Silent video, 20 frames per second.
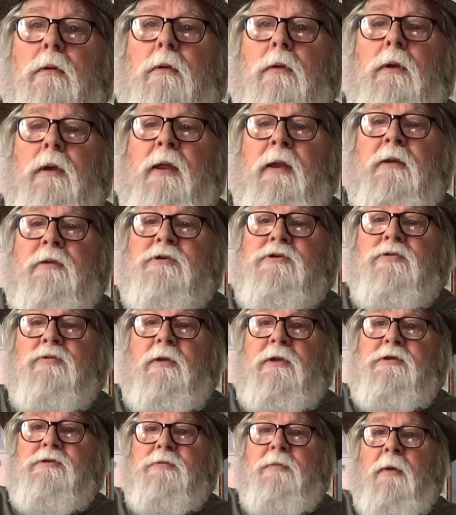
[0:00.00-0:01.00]
in a
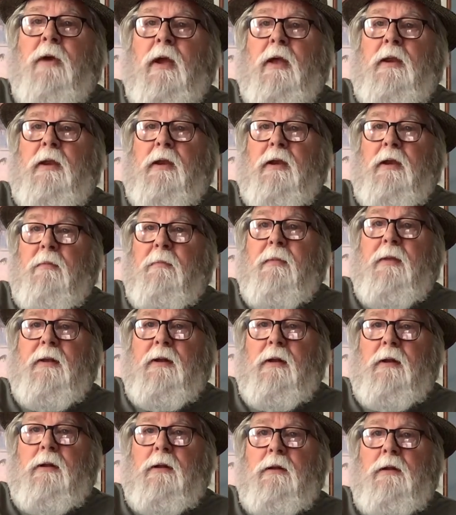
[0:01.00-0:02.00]
sweet spot in the
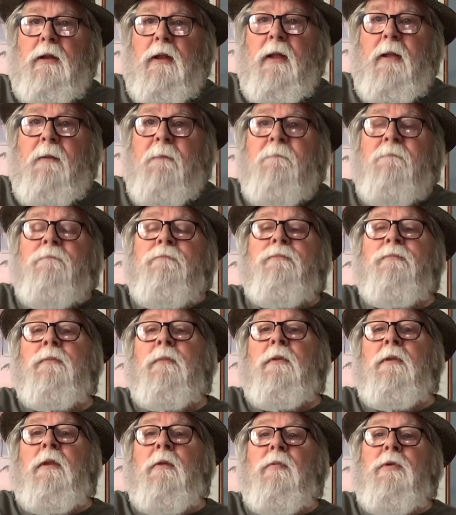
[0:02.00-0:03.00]
middle,
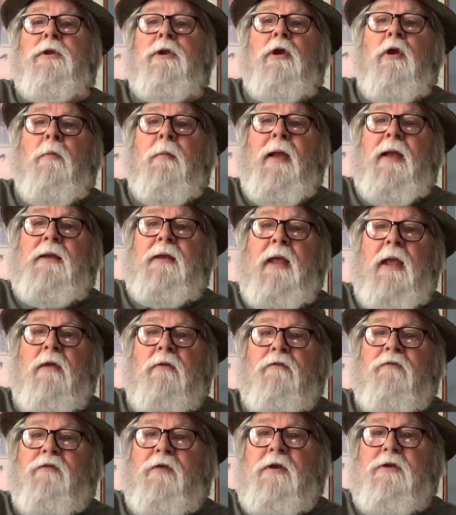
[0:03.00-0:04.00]
Then when you go back down
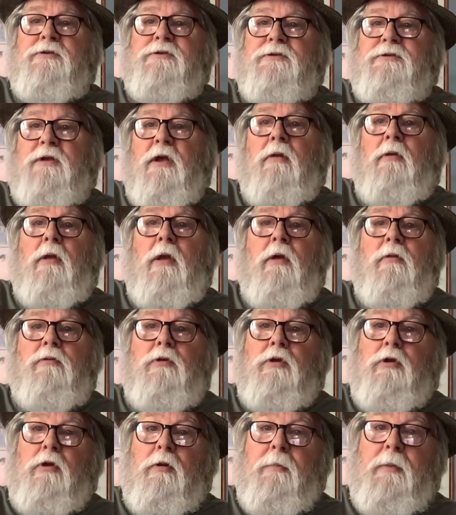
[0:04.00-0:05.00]
to finish the solo,
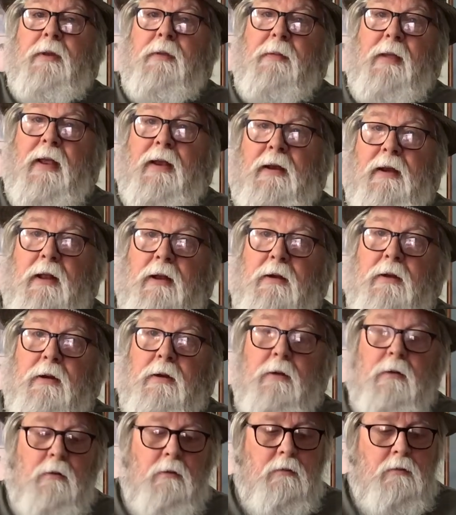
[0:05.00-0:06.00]
you're going to be back down
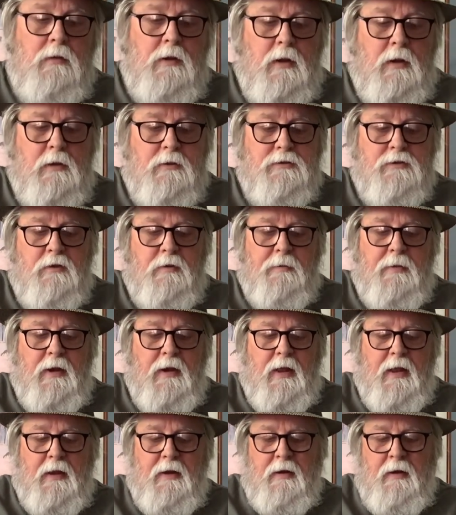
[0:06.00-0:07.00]
here. Okay, so it'd be
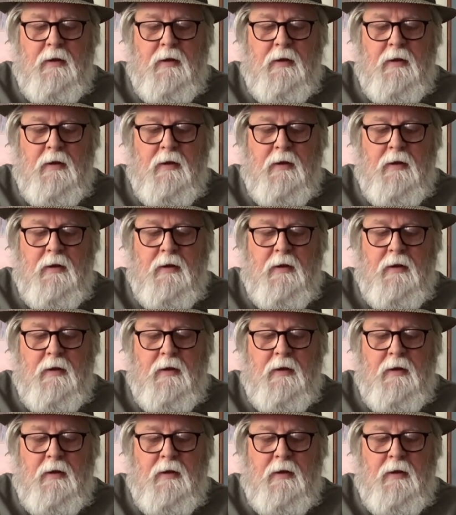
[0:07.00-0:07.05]
like.